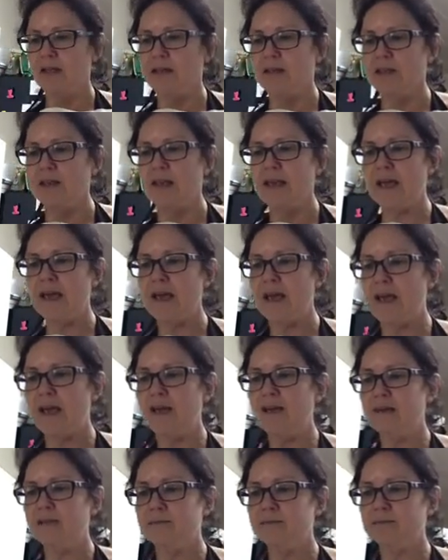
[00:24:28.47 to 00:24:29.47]

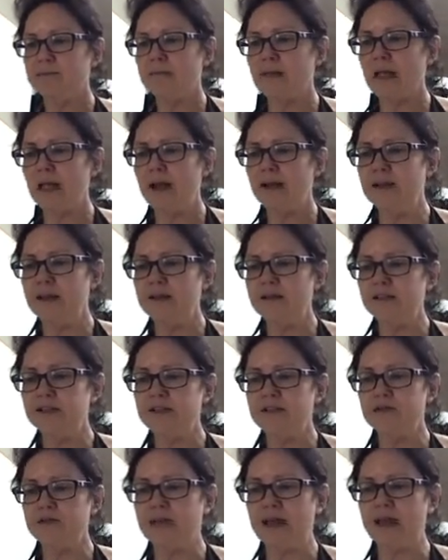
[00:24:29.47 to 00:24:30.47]
Yeah, I need to
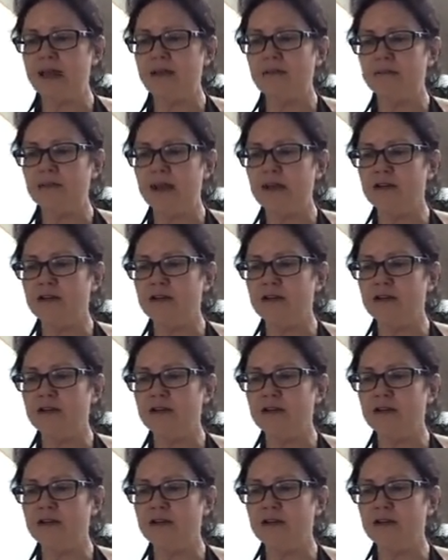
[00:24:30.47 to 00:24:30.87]
do that.